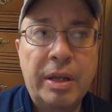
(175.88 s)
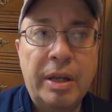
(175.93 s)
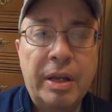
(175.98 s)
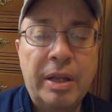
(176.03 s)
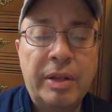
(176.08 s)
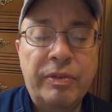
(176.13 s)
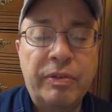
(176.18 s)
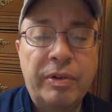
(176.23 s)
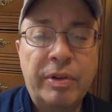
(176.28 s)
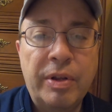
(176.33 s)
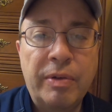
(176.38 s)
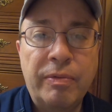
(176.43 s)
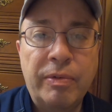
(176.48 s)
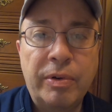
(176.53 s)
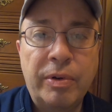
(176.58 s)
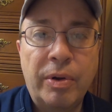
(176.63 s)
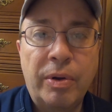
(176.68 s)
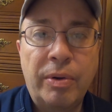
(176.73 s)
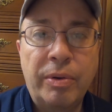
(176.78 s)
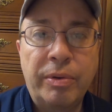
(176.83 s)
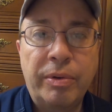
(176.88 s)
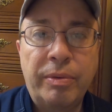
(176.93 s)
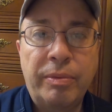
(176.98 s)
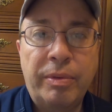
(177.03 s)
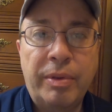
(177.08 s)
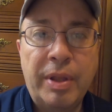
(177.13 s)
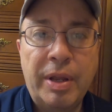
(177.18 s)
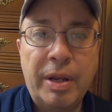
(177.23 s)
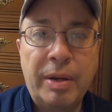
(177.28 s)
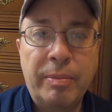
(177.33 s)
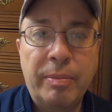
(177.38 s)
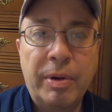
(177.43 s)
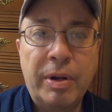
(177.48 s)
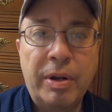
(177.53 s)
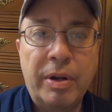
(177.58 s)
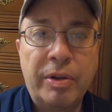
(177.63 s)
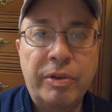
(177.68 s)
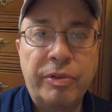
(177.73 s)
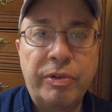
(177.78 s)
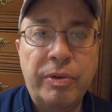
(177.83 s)
It's a difficult thing
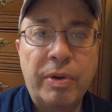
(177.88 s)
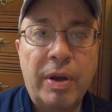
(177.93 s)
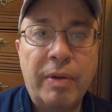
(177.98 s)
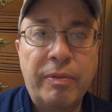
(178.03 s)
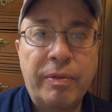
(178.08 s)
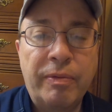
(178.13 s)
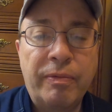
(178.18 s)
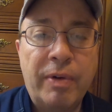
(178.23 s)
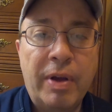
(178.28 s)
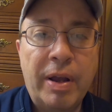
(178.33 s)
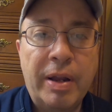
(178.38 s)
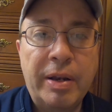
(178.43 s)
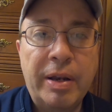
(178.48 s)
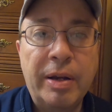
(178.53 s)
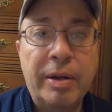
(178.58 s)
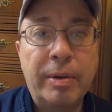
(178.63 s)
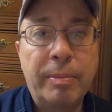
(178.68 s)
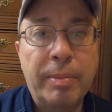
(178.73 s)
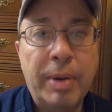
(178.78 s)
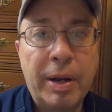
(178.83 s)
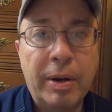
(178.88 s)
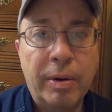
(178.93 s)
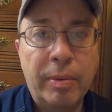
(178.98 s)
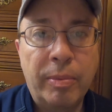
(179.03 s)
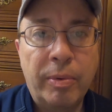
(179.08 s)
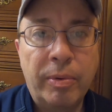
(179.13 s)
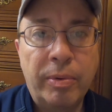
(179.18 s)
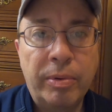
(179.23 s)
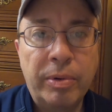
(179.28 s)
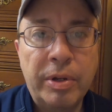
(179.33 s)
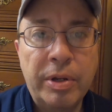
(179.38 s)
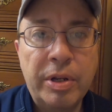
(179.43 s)
because you have to find a comparable